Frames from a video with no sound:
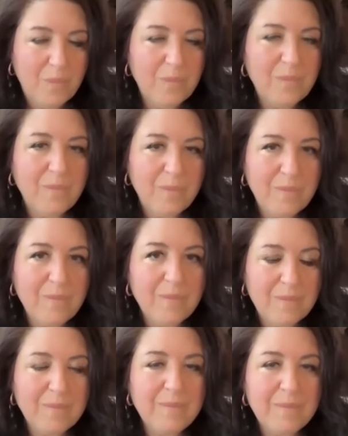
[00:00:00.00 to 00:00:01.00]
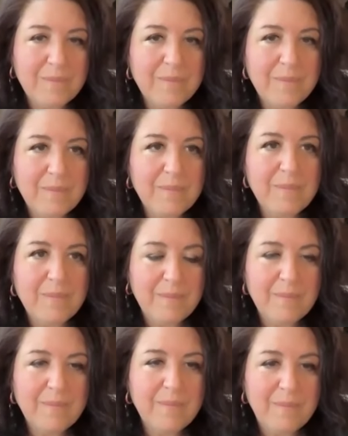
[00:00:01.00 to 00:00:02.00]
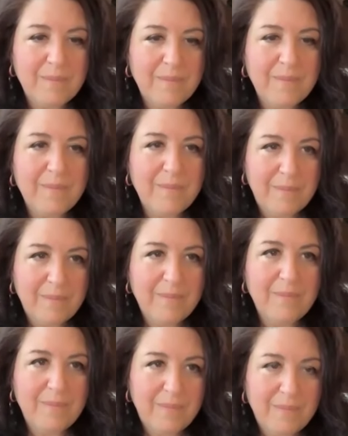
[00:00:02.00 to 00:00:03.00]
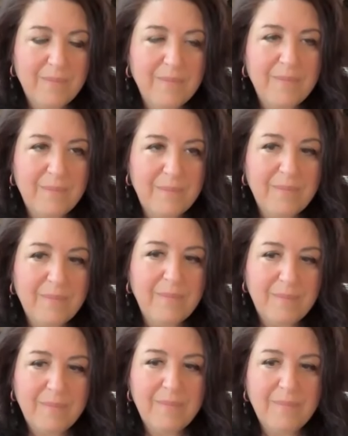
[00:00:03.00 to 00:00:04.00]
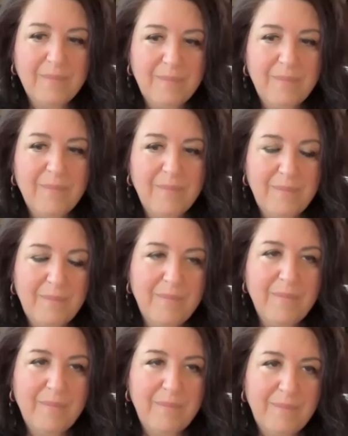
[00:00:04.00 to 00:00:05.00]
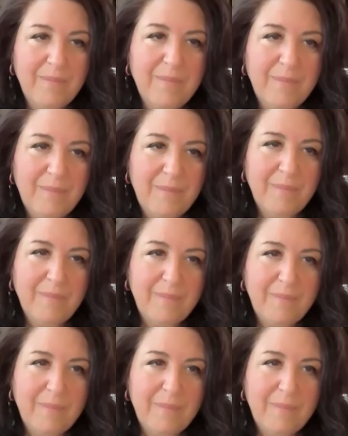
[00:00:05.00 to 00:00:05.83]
No words are spoken by the person on screen.